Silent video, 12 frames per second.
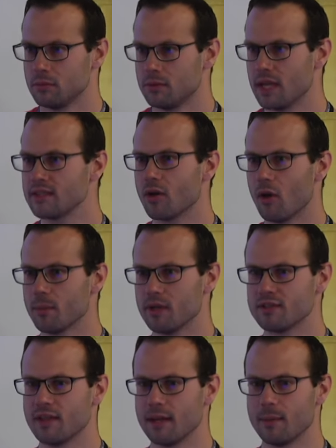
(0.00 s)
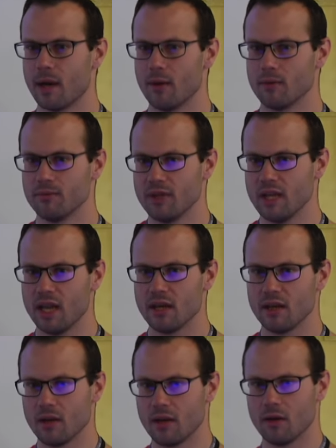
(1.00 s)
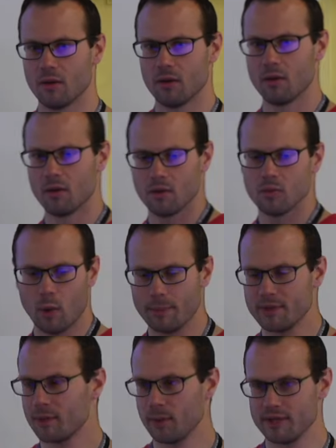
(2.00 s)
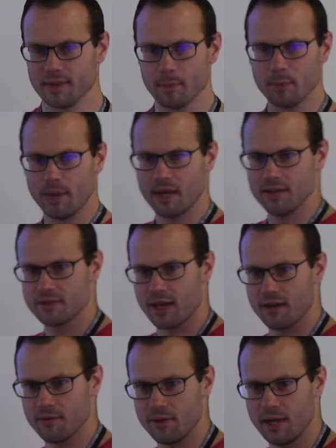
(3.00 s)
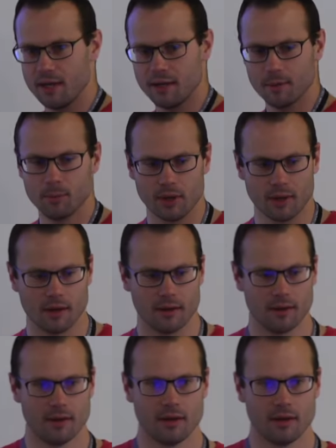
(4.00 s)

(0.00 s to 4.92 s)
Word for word: that's all I'm going to say about V8. WebAssembly is implemented inside of V8, but uh,